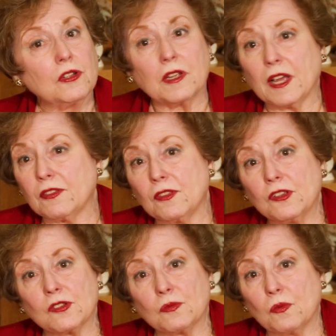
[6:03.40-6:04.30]
to get
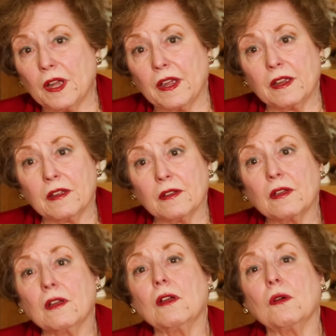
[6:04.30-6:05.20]
this way,
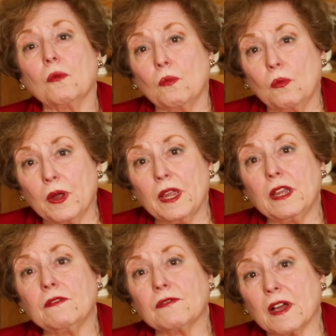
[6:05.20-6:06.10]

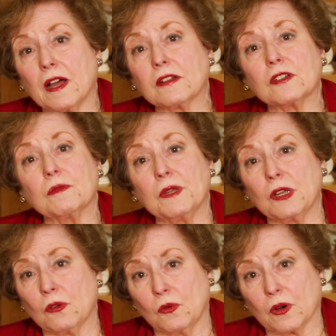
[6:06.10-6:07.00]
we've got to
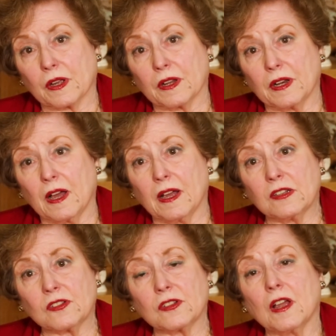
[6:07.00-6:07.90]
be
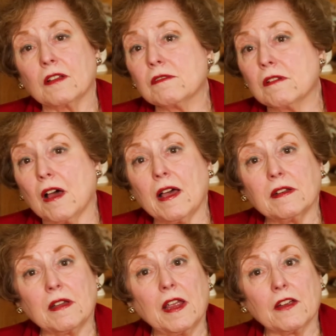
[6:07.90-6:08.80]
organized.
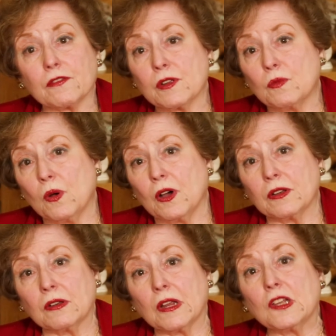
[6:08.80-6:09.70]
Not
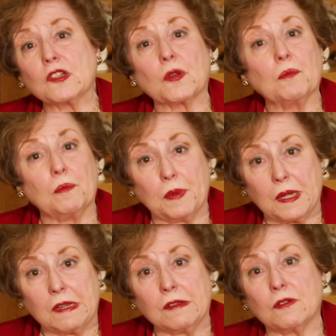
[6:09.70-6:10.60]
everyone is a
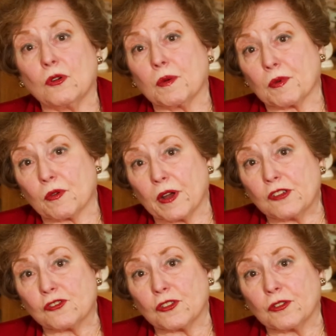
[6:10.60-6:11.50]
B
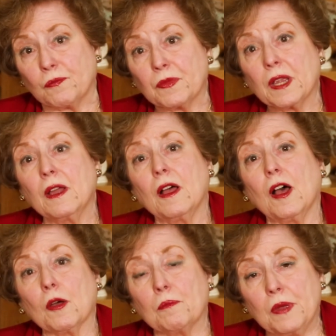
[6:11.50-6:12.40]
corporation.
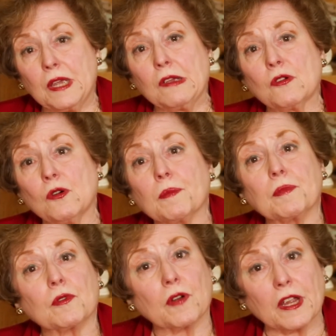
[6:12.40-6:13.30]
A B
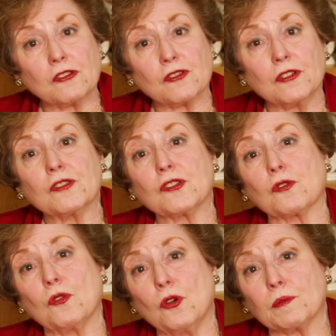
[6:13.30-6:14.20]
corporation is a
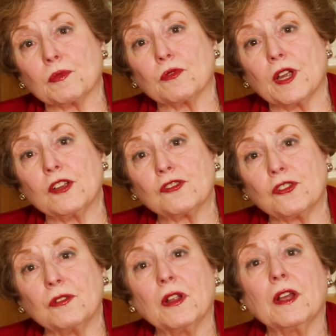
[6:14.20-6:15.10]

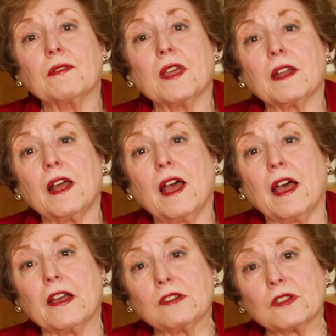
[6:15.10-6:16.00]
corporation that
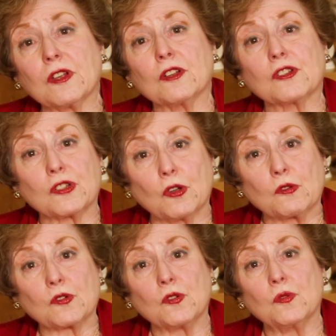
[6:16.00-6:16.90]
has a
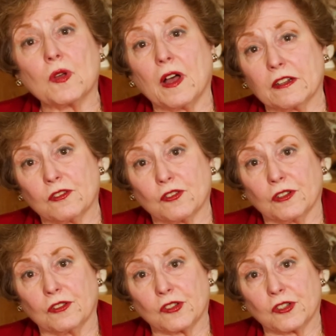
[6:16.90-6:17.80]
social
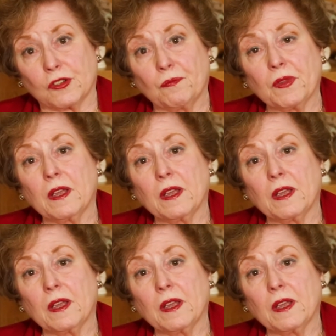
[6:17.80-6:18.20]
conscience.